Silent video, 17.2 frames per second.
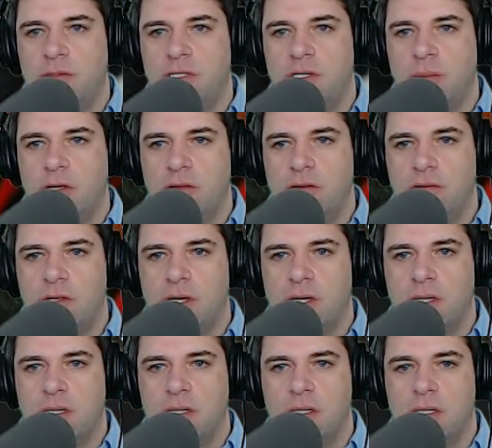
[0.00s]
some other
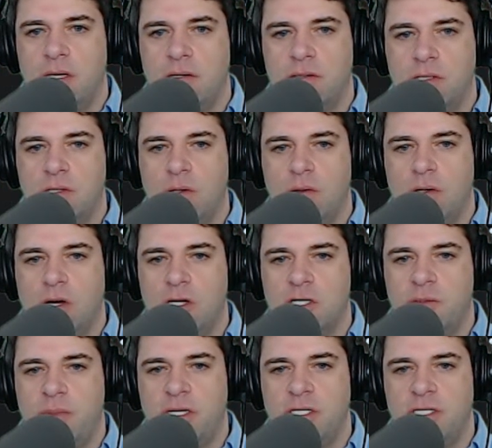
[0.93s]
thing. Here's a
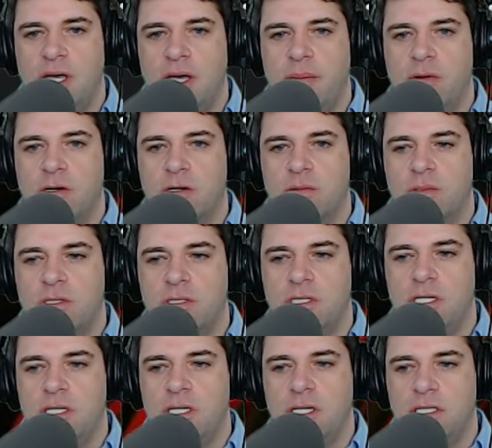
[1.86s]
low-cost PCI board with
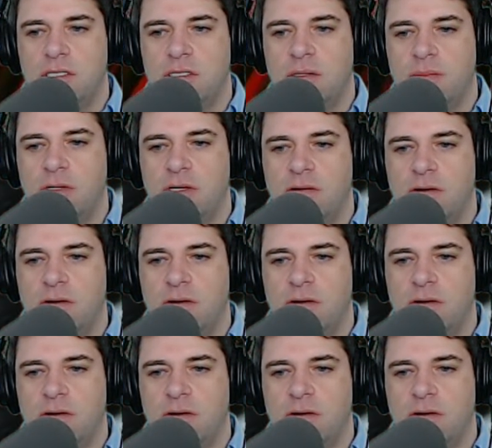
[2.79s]
Z-links something